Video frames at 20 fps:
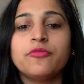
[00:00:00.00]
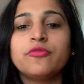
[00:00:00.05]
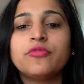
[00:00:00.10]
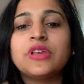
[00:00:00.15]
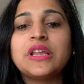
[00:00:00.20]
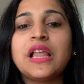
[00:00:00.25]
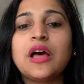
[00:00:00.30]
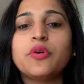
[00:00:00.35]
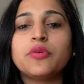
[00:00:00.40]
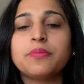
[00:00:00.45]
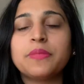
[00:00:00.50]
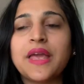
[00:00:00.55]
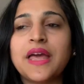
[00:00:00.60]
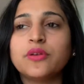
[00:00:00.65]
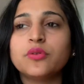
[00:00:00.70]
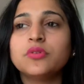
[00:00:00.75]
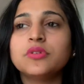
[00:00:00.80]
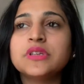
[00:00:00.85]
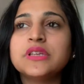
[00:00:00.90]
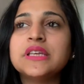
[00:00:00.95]
fill out
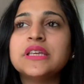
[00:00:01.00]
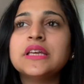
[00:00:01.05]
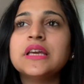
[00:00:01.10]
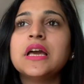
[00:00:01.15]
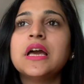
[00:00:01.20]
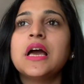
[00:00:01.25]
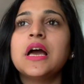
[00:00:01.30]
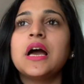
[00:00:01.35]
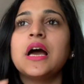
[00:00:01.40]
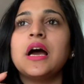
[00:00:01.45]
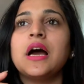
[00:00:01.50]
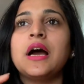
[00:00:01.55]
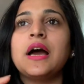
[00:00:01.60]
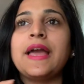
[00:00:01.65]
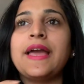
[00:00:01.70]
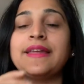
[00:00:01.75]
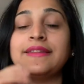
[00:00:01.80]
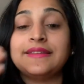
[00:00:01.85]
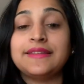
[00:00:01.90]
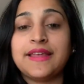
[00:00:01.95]
manually
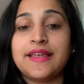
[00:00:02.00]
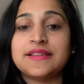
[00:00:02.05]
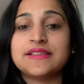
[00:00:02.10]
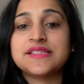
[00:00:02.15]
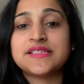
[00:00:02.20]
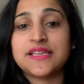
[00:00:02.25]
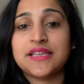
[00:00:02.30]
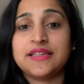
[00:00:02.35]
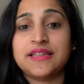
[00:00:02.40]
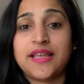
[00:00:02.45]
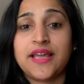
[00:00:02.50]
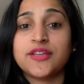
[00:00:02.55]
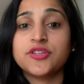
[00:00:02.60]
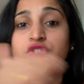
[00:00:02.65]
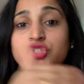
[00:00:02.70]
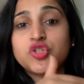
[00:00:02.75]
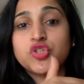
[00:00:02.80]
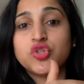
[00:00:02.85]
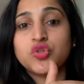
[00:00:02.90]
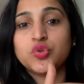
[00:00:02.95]
and then send that